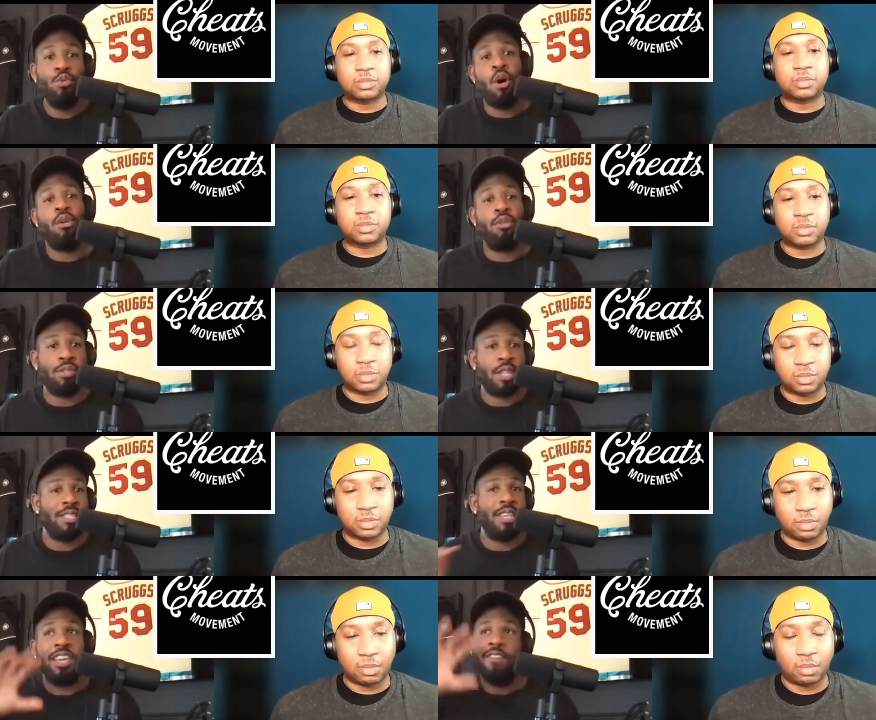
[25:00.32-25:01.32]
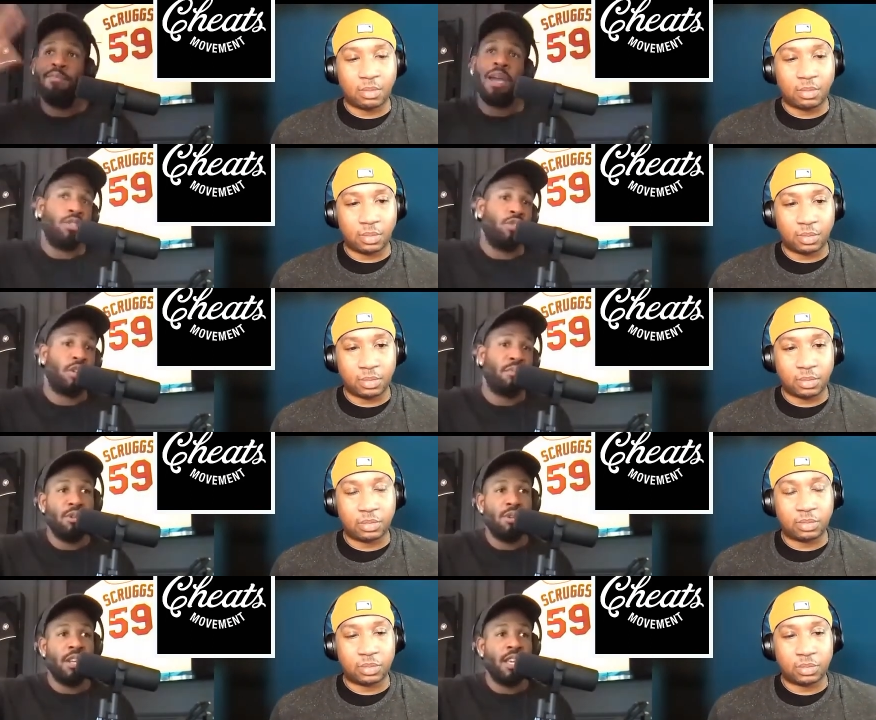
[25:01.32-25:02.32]
Speaker 1: all those things and give back to a
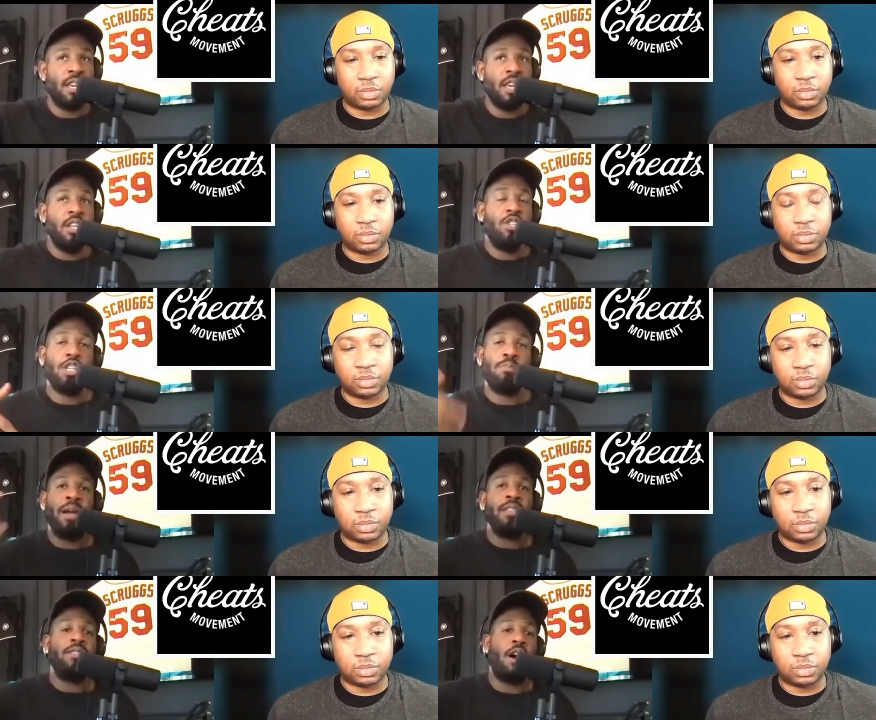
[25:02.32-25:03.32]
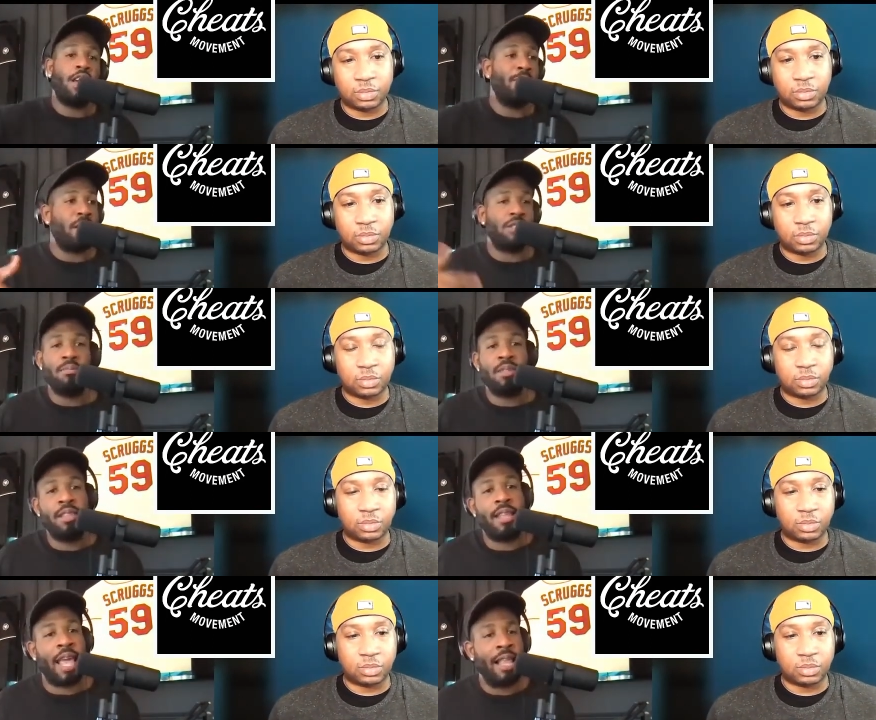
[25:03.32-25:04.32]
community just by talking about something
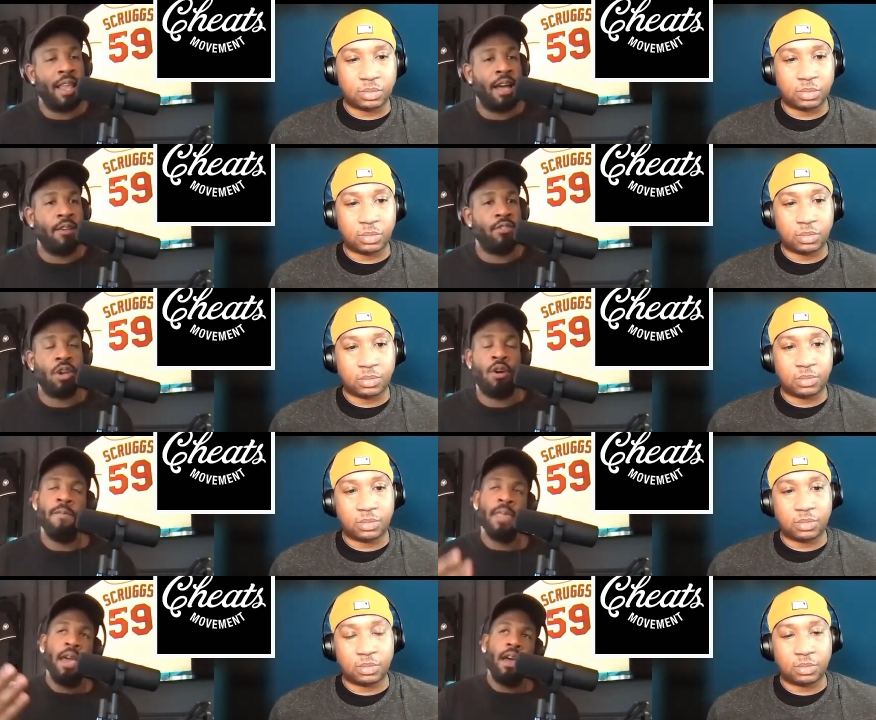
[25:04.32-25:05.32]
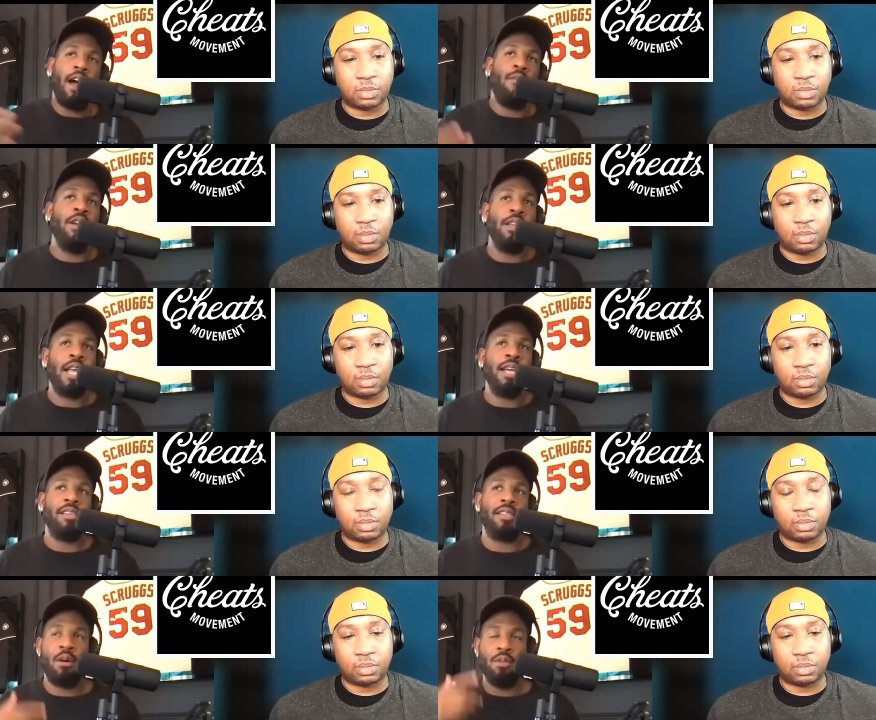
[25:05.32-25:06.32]
that they love? So, I realized
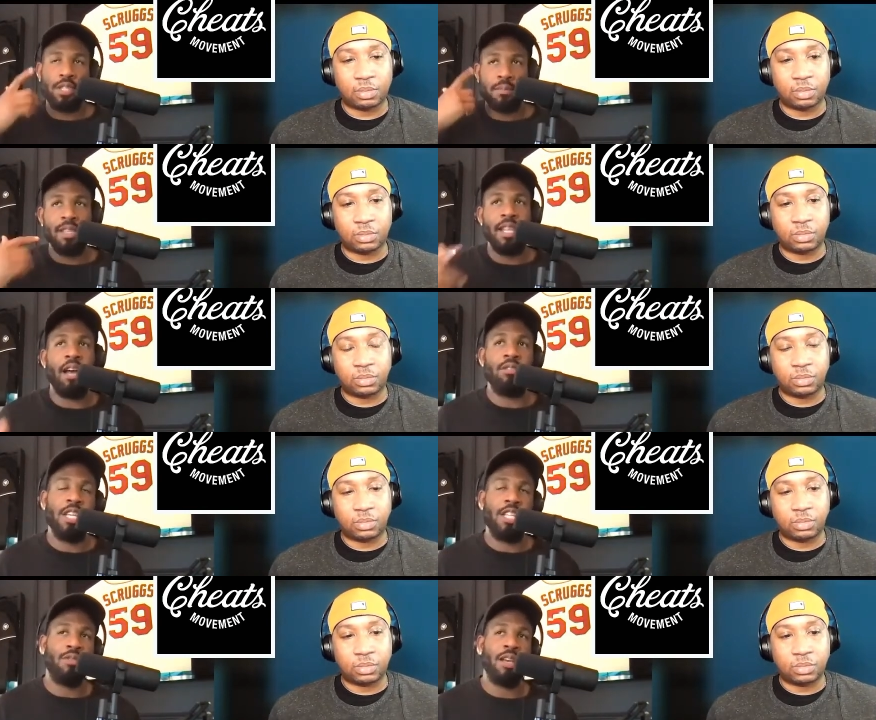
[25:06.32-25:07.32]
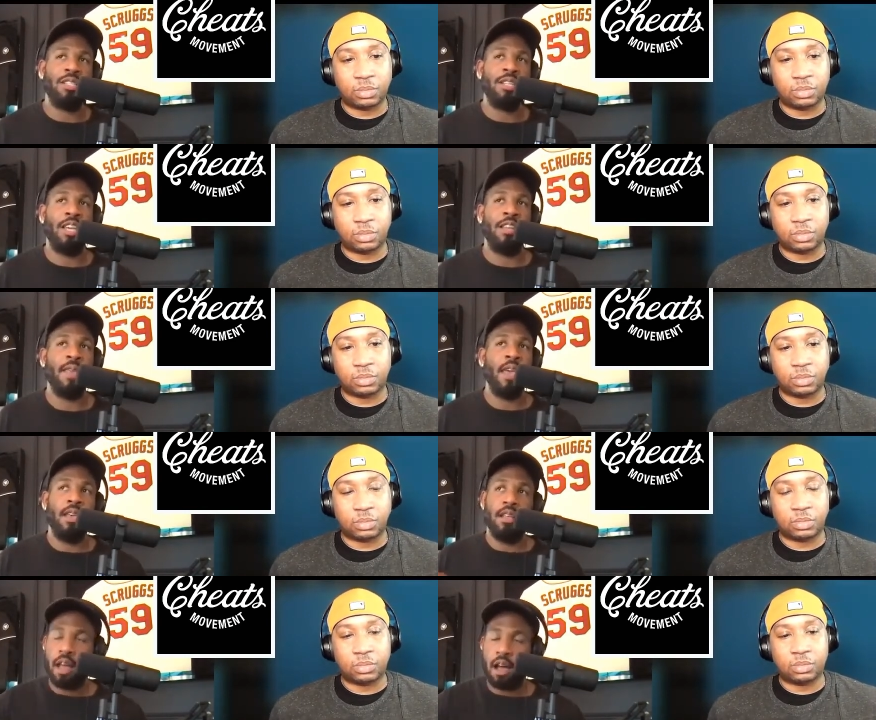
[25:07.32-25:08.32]
that that was something that I was interested in
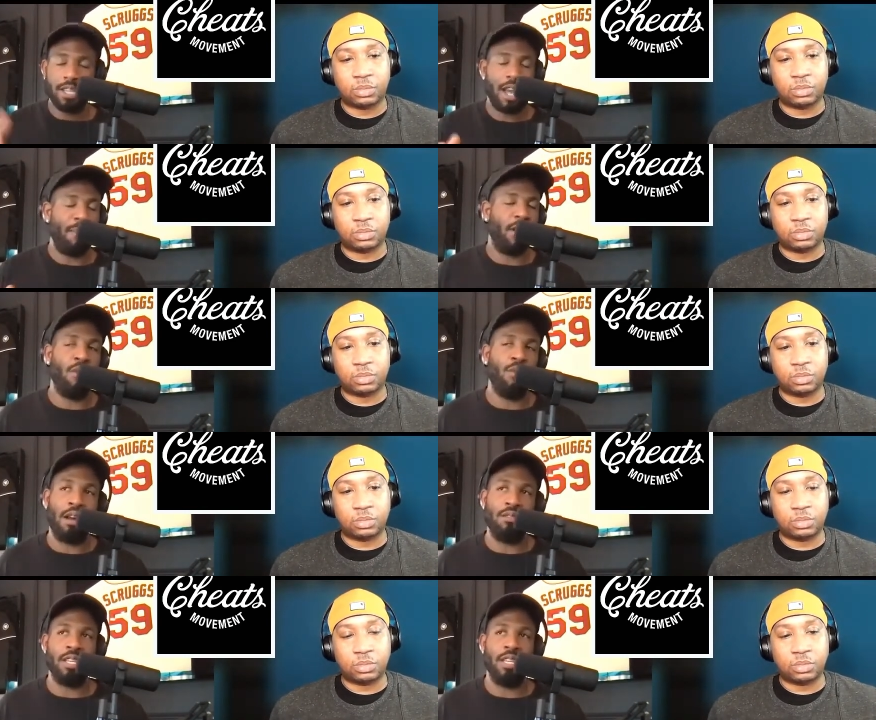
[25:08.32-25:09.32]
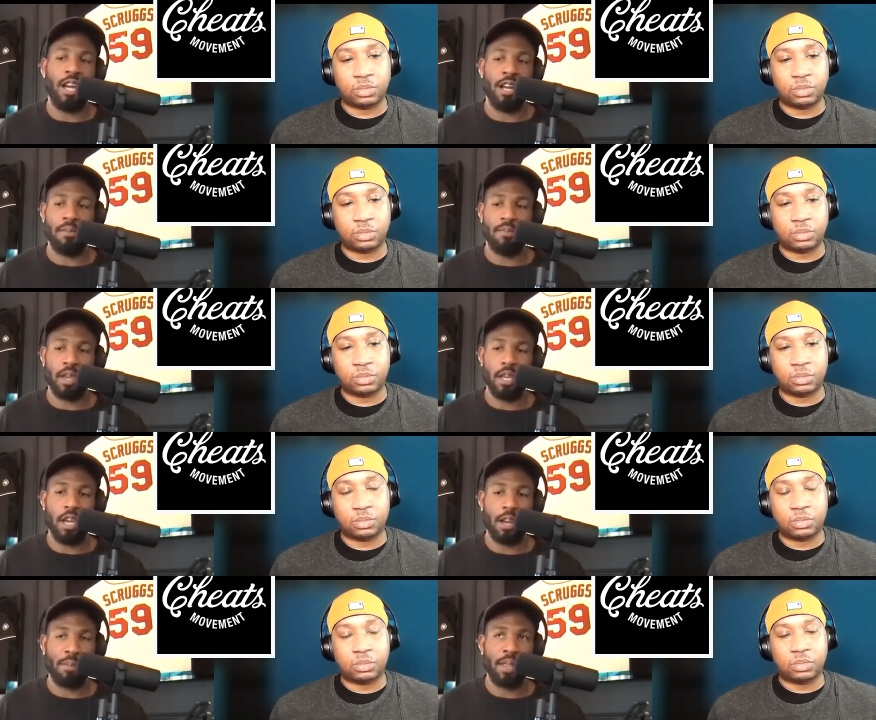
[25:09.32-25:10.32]
long time ago when I was a young a
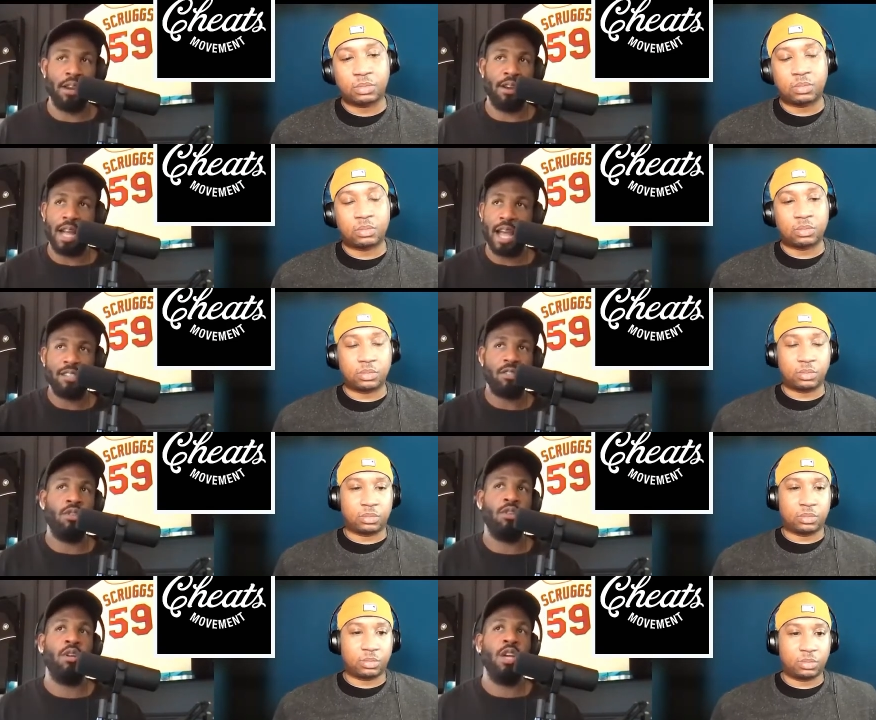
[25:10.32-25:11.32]
young player in high school.